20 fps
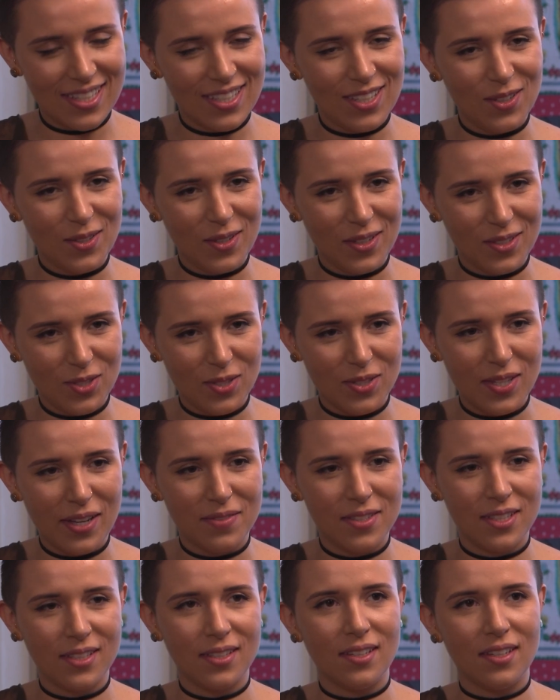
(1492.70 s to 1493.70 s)
You just
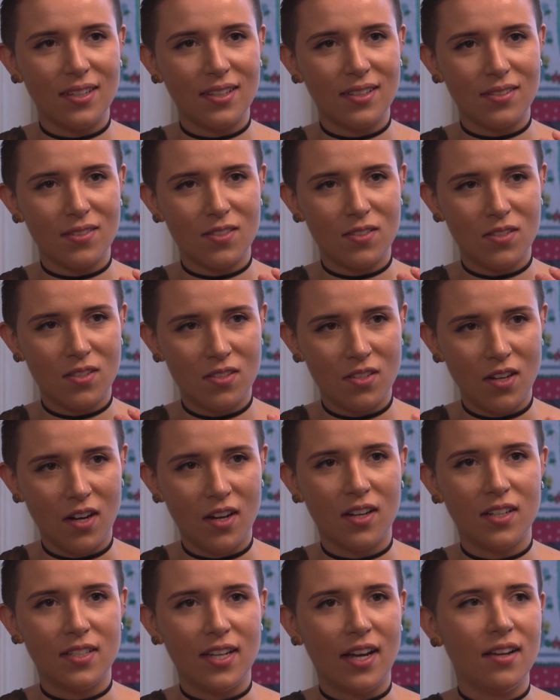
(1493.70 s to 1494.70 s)
have to
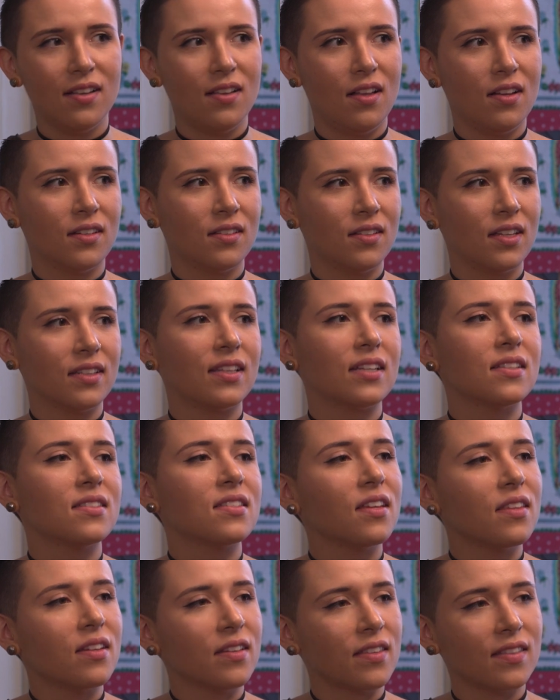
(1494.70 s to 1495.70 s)
start a dialogue. Like, that's
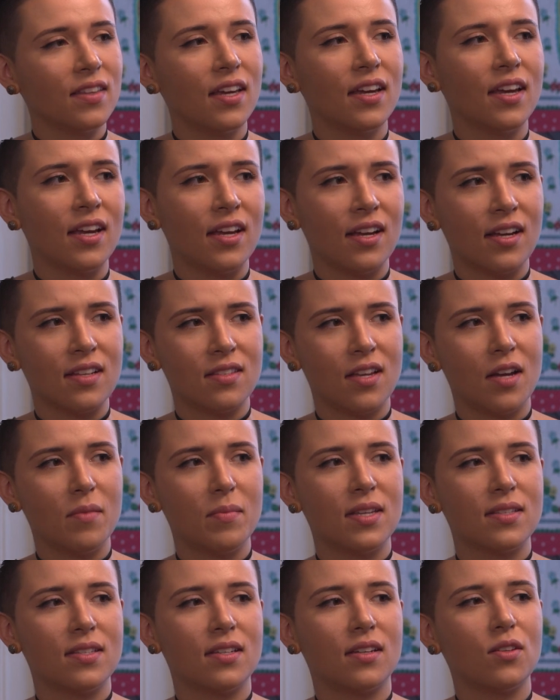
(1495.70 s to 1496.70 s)
the other thing that AA has taught
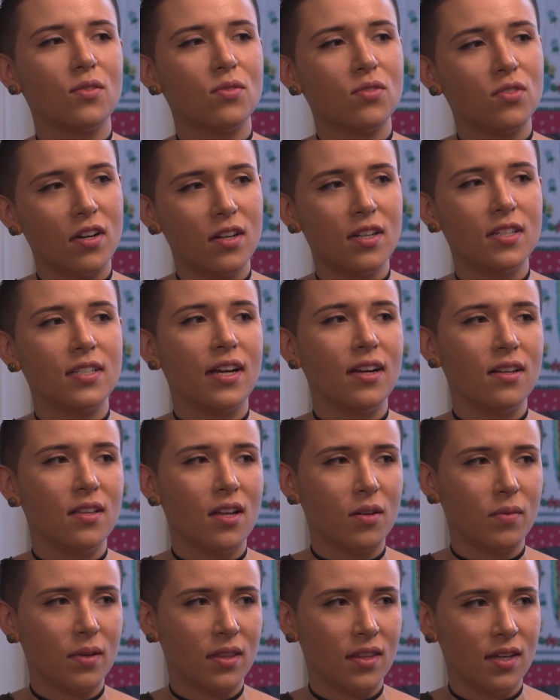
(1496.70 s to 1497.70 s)
me is, like, you start a
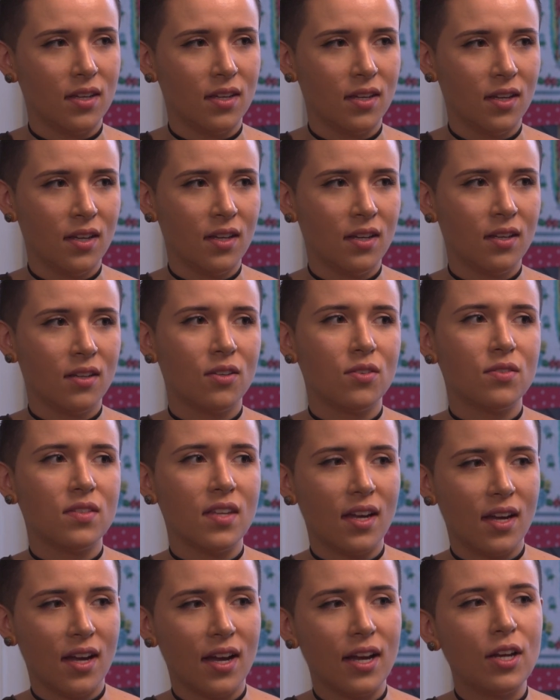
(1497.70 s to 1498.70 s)
dialogue with it. You
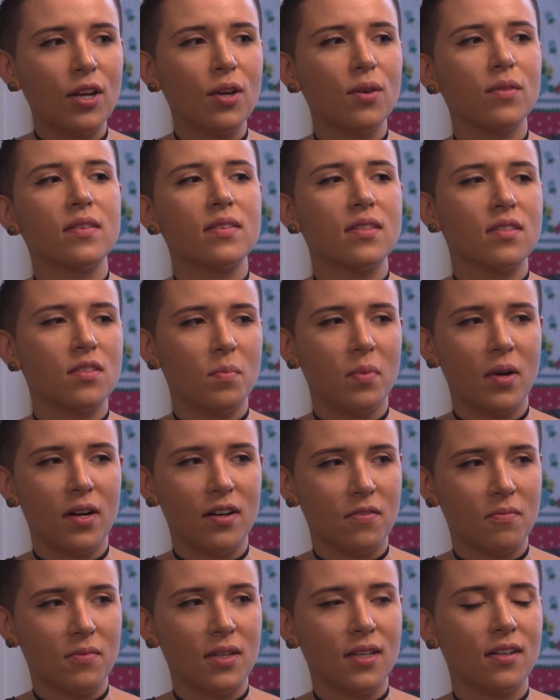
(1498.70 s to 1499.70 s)
say, I know this is a part
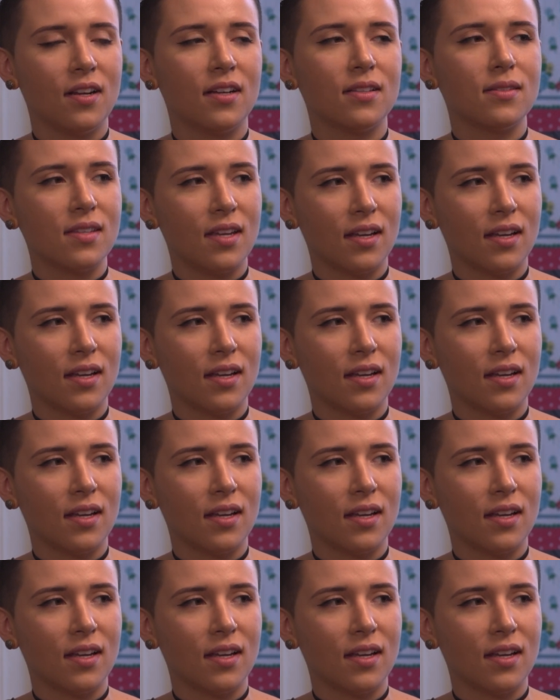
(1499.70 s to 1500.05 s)
of me, not